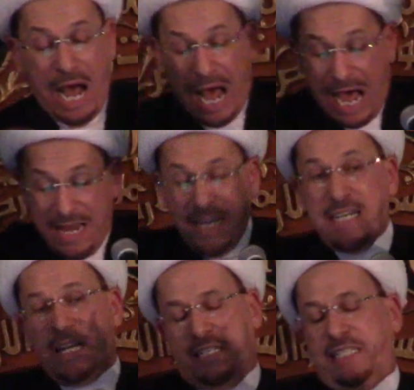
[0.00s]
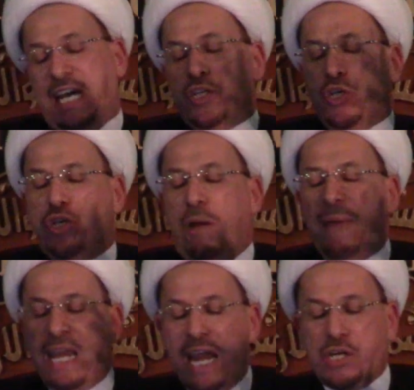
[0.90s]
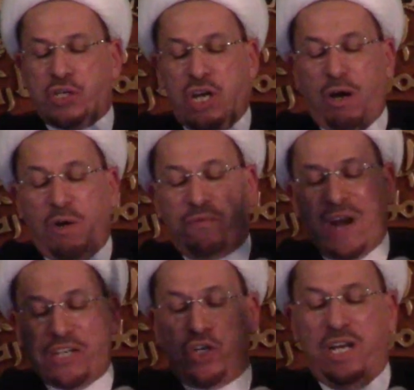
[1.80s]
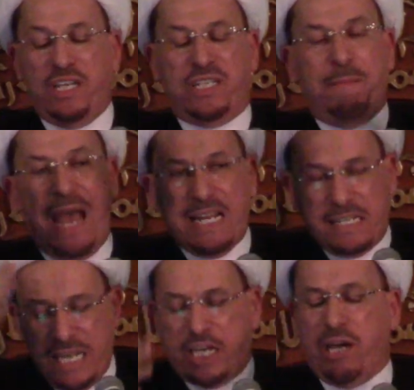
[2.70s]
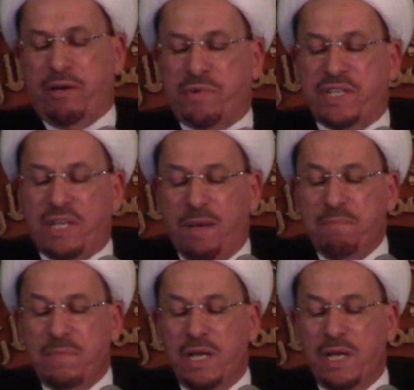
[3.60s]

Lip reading: Under such domination of rationalism and secularism,